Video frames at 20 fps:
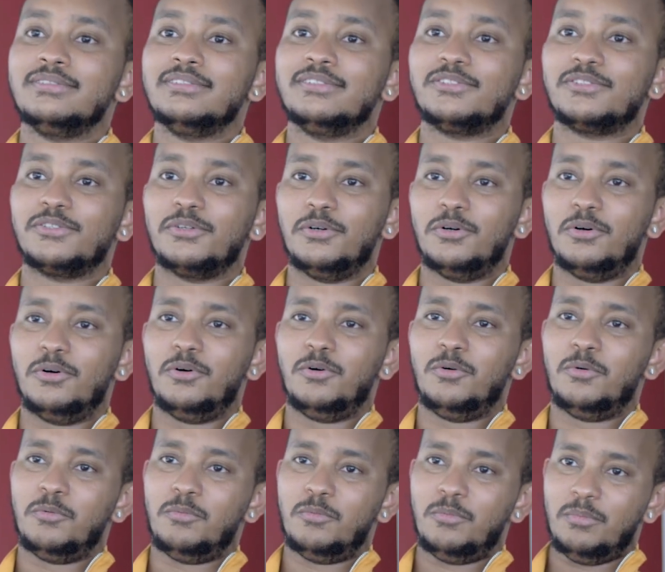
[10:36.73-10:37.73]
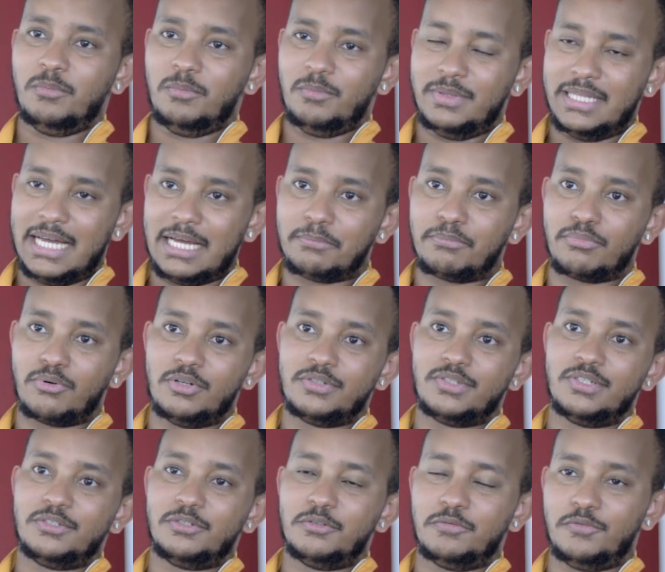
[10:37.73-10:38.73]
So that
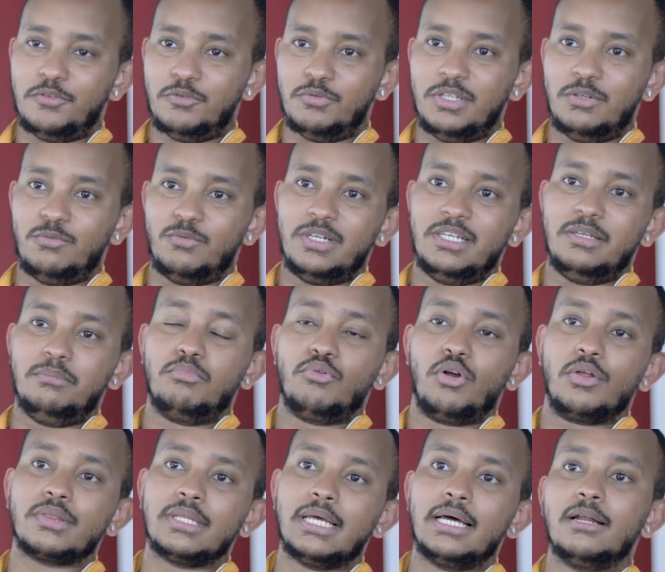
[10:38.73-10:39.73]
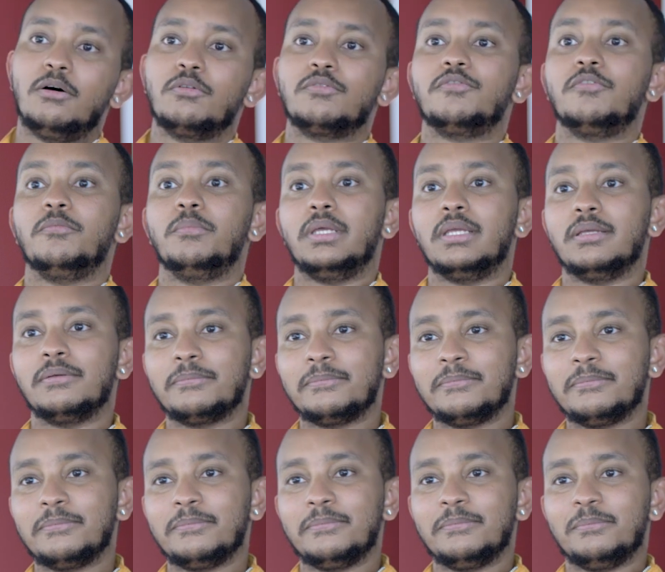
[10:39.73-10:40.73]
process of uni really brought that out for me.
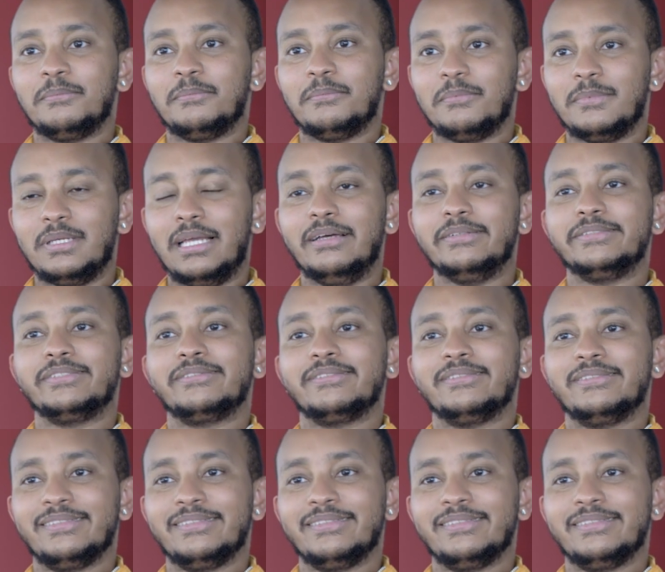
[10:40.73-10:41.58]
Yes.